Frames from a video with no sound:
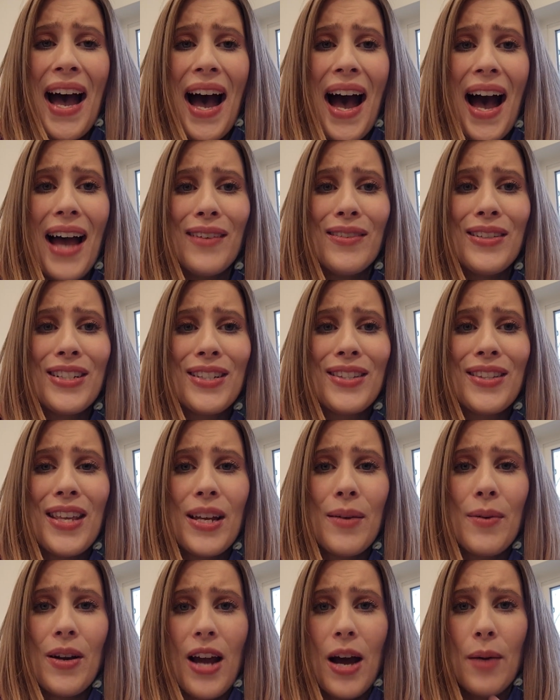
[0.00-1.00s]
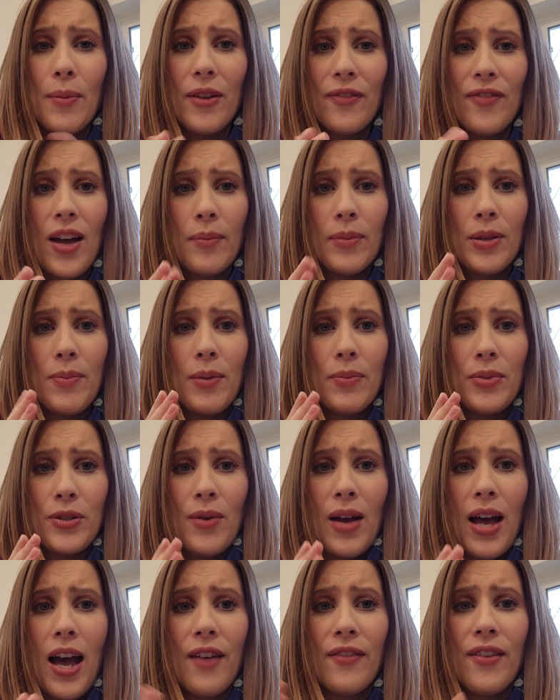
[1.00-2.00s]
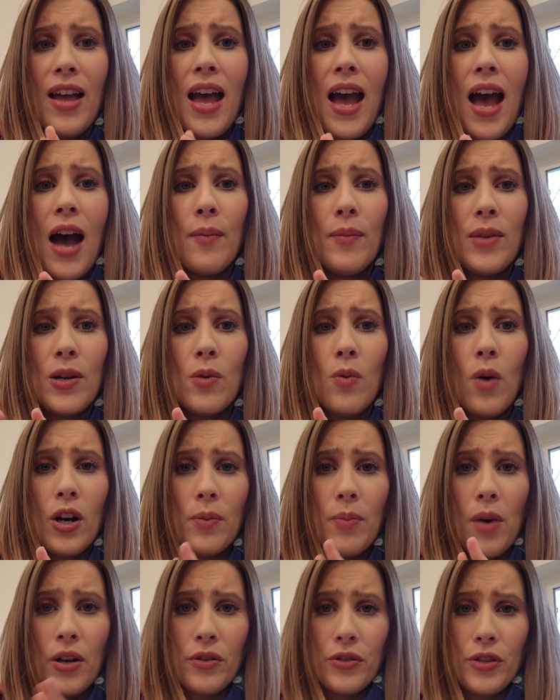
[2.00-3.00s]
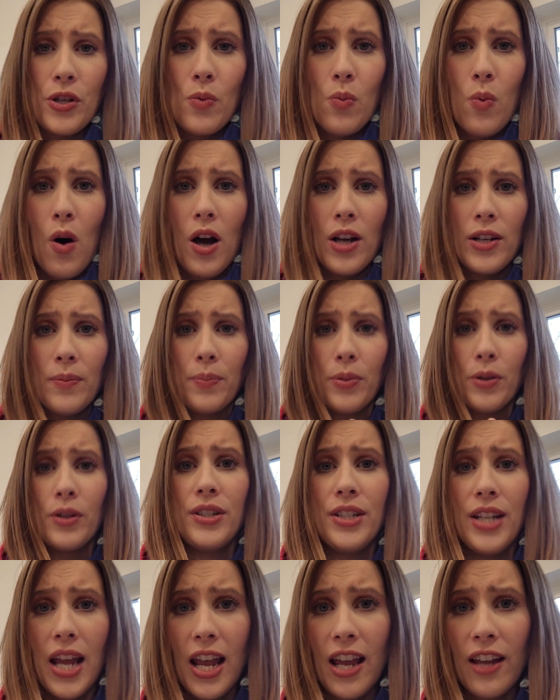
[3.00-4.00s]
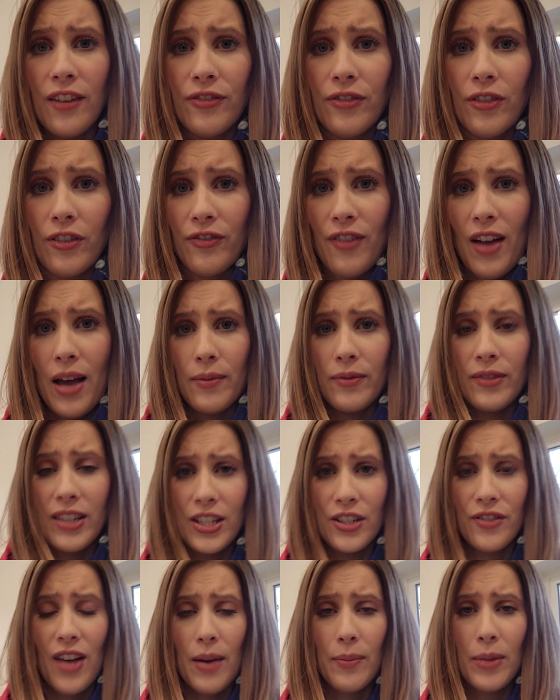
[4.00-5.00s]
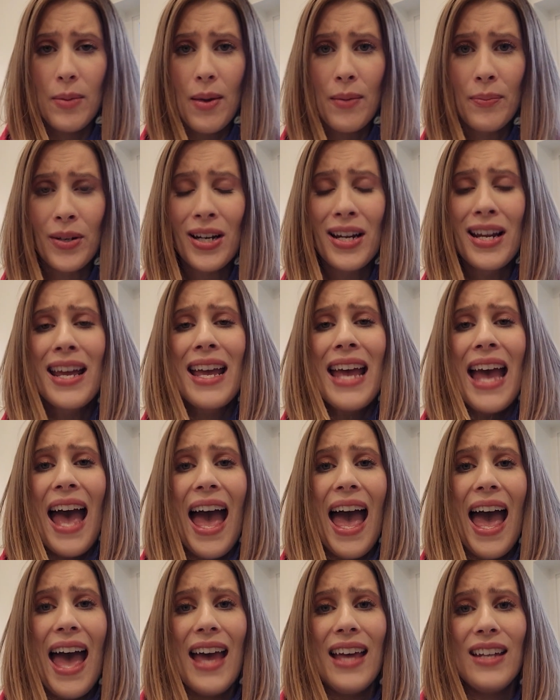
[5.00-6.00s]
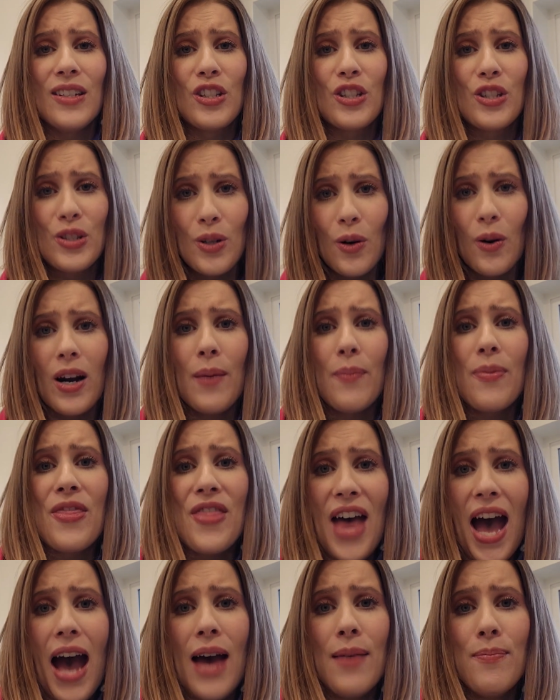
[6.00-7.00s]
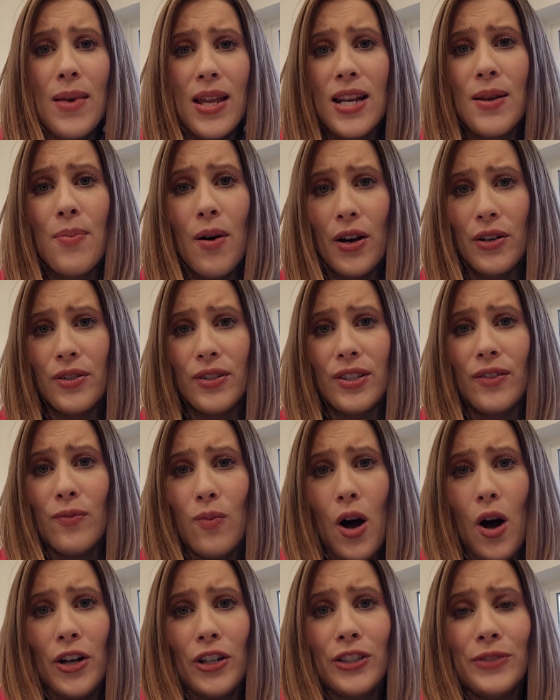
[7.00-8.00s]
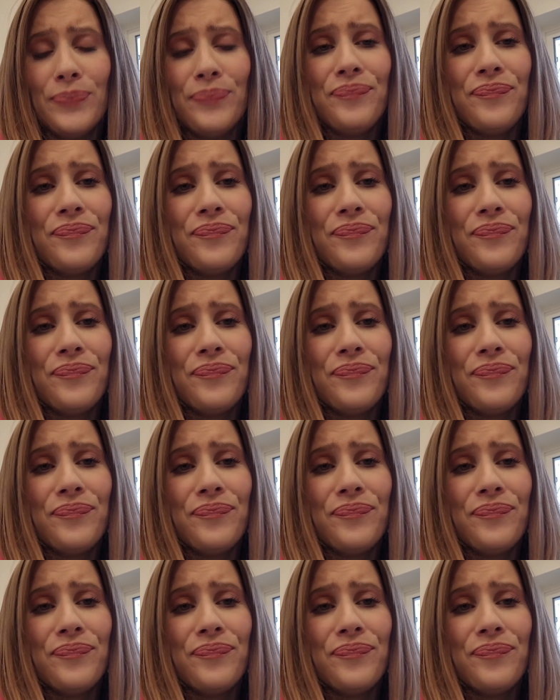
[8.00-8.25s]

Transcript: I would just think about how many family members you have, how many water bottles you want per day for each family member, and store up that many bottles of water.